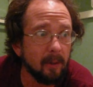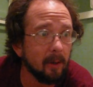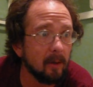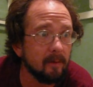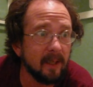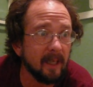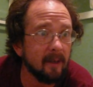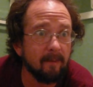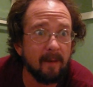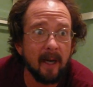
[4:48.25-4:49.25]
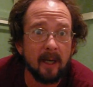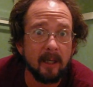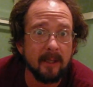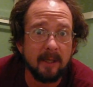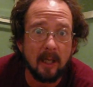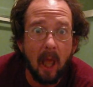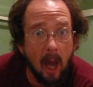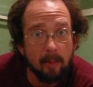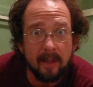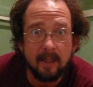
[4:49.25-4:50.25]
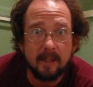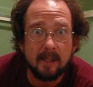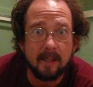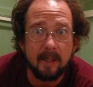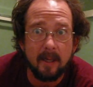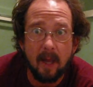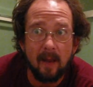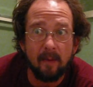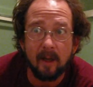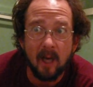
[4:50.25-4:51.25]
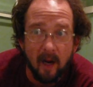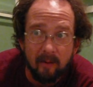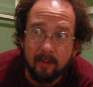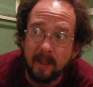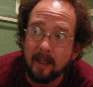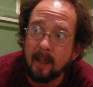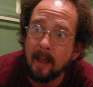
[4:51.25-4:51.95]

Bureau of Indian Affairs and lobbyists and the government,